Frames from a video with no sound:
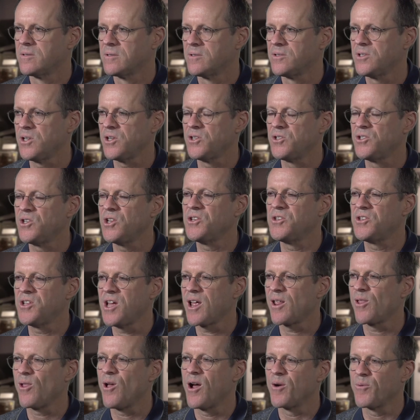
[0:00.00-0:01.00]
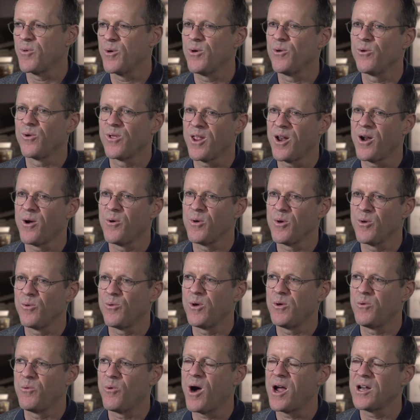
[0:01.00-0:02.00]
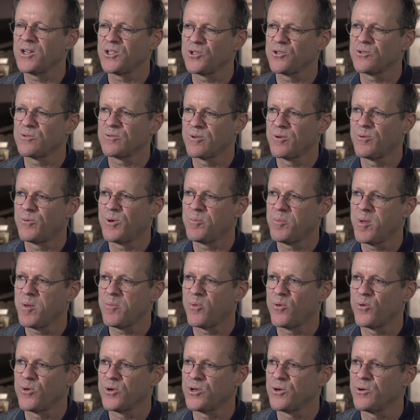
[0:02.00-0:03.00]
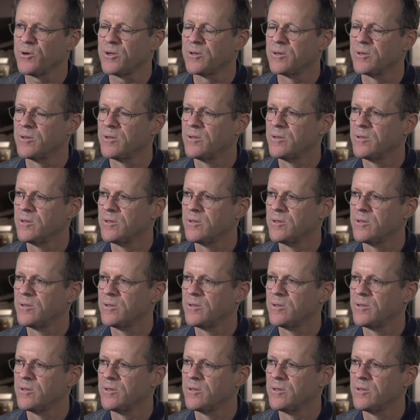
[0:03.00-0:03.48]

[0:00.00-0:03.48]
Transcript: Didn't take long. We were, you know, we'd watch what people were doing.